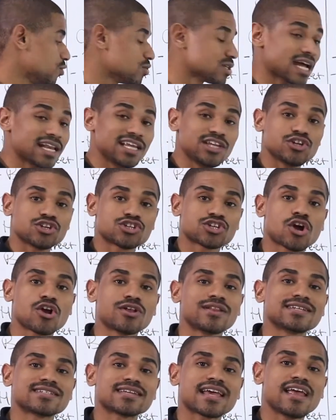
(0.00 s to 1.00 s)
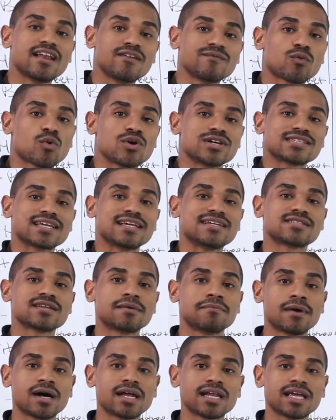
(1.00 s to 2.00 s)
is I need you to turn this invoice into
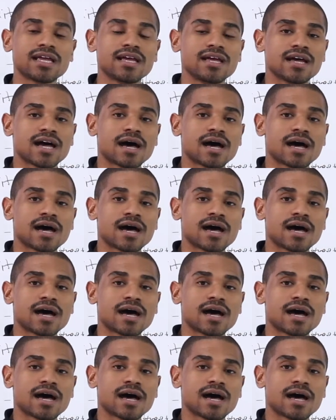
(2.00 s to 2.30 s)
money